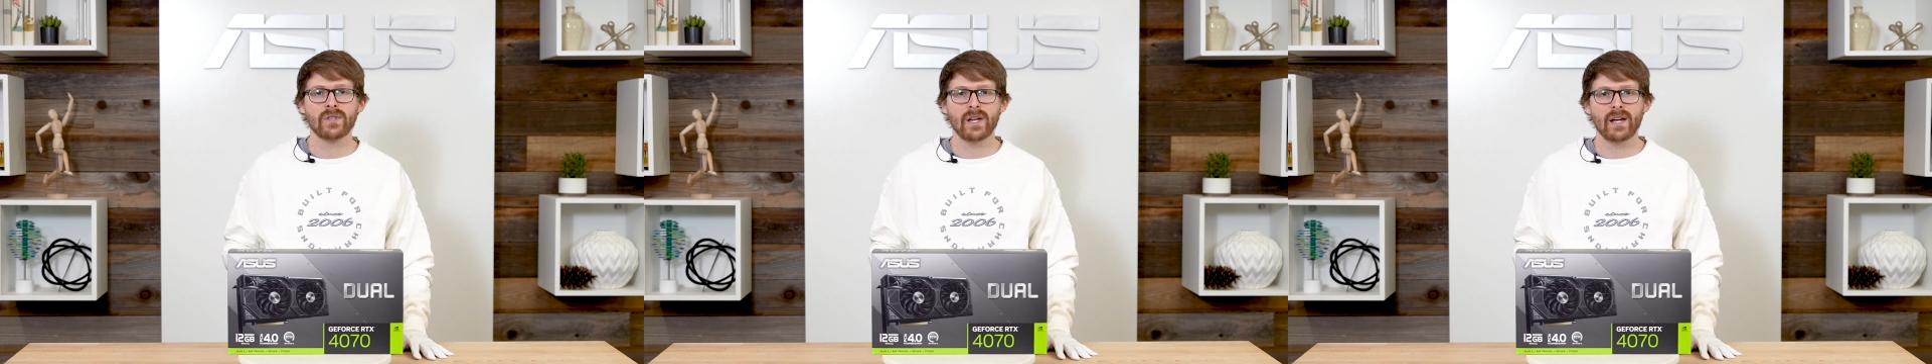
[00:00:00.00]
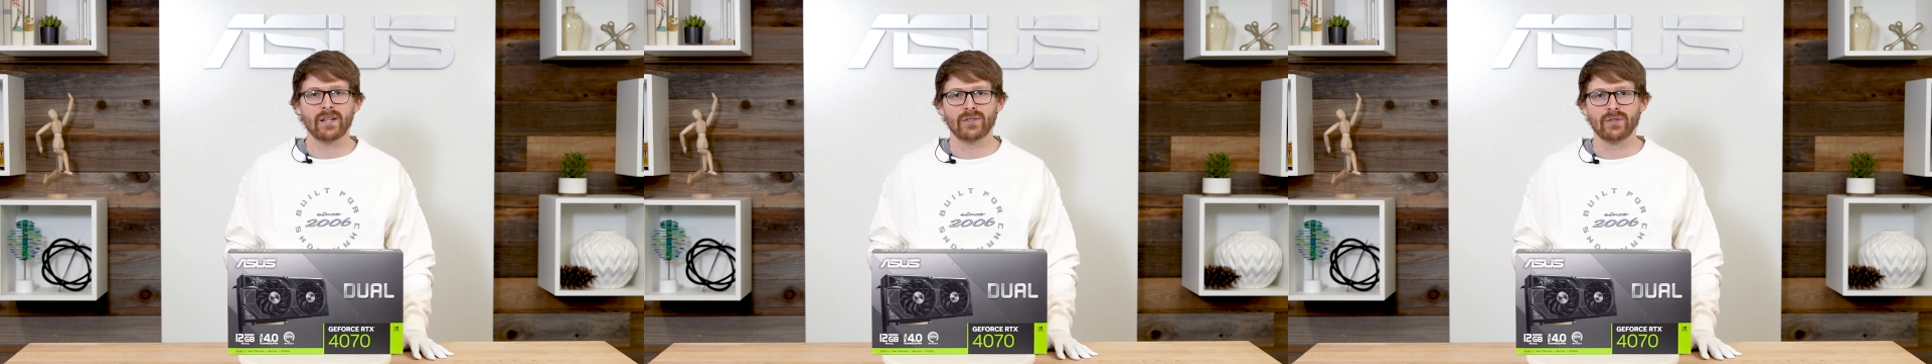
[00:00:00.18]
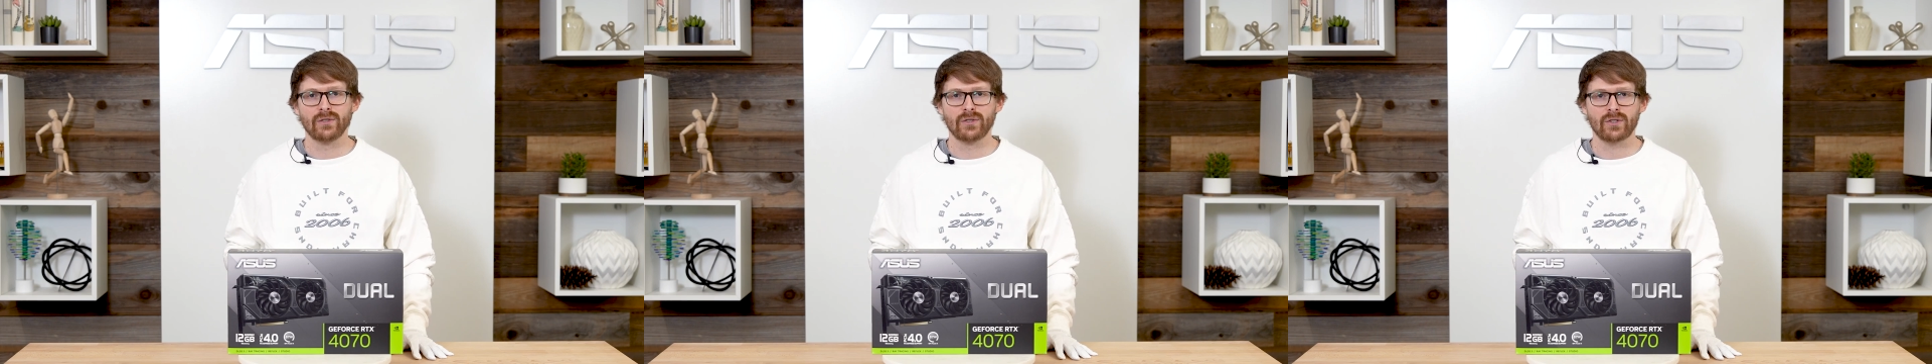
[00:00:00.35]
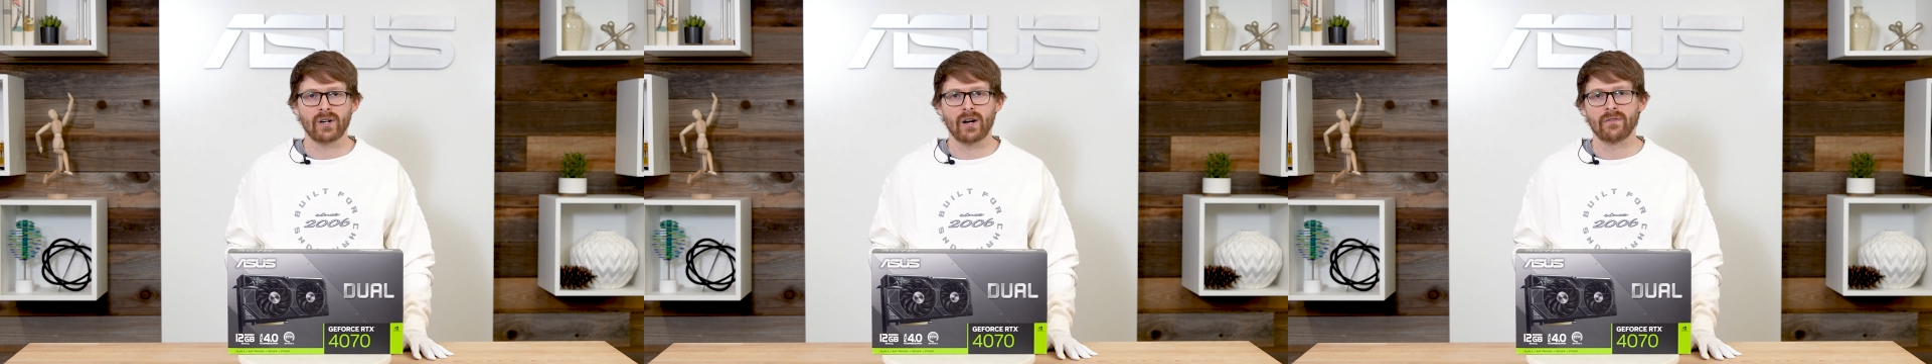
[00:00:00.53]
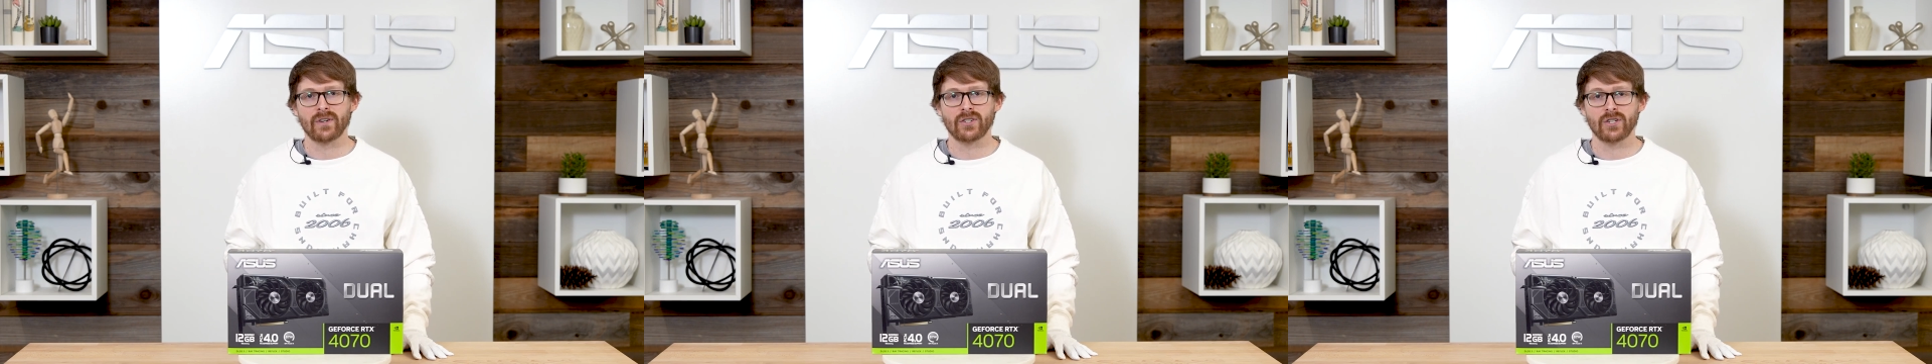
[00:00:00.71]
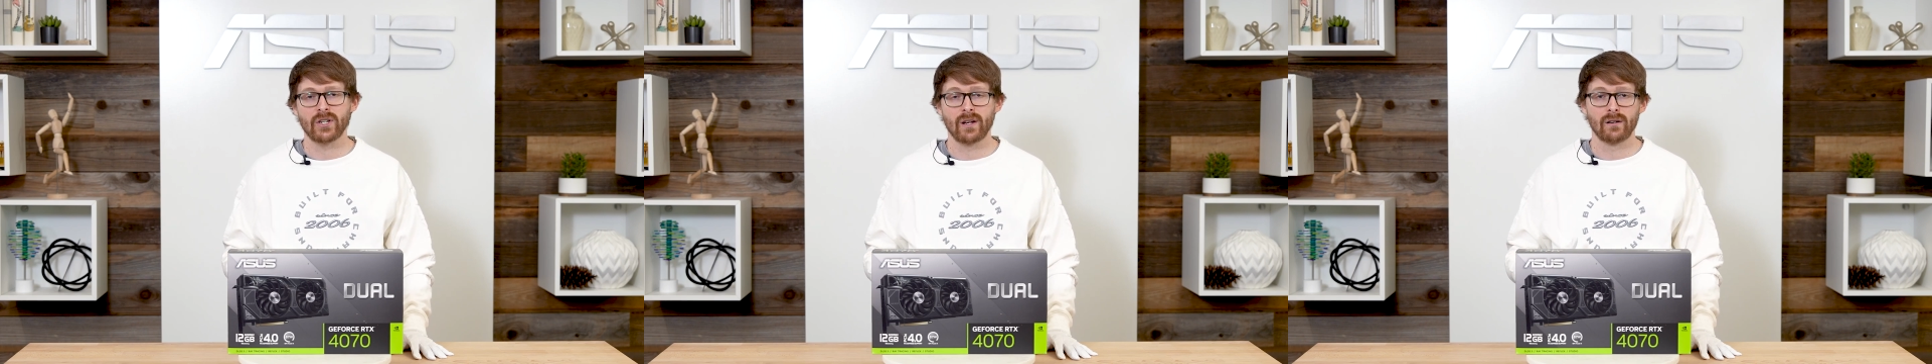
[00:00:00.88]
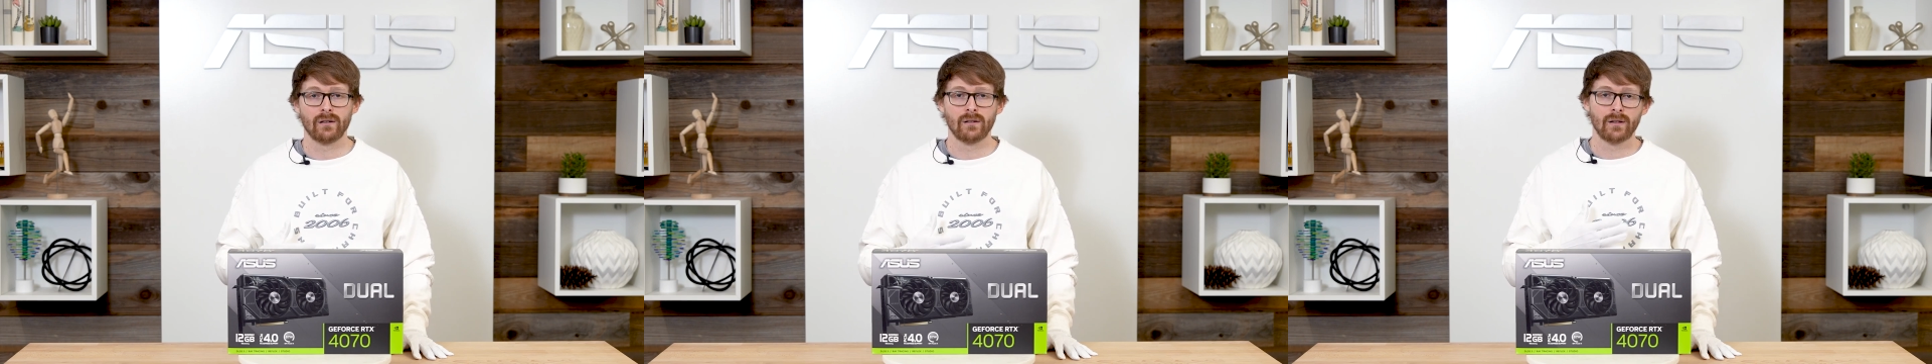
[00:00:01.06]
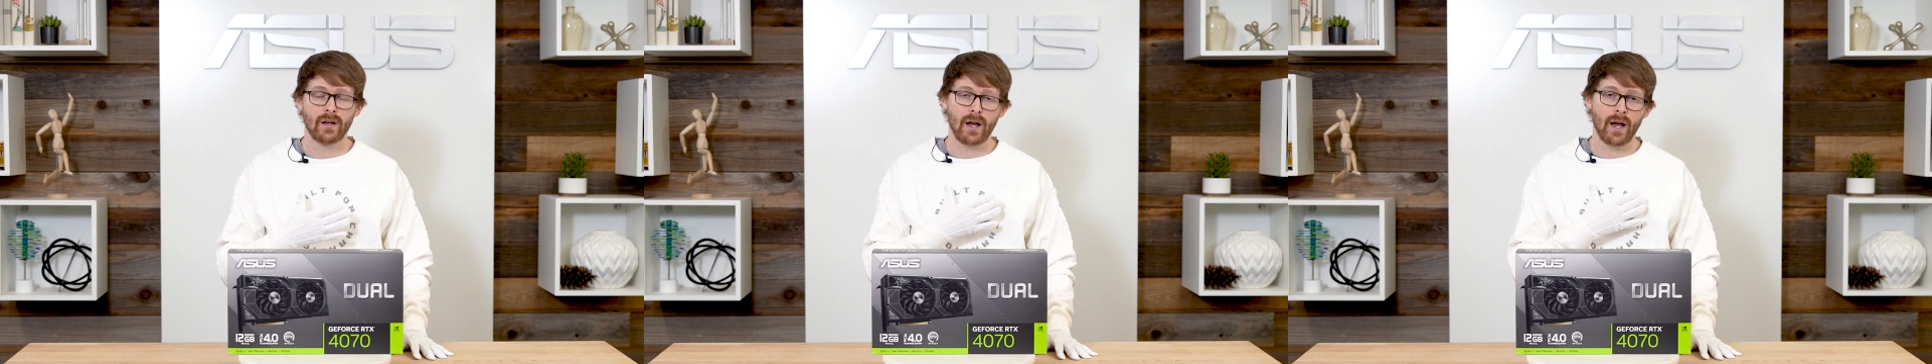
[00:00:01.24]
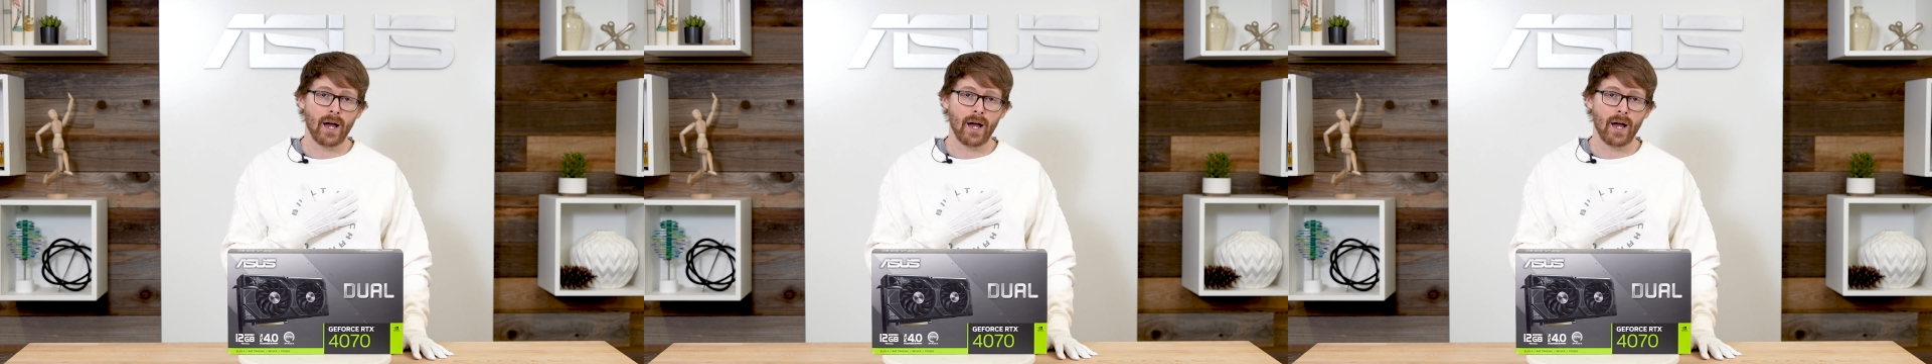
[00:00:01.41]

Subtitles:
the ASUS Graphics channel.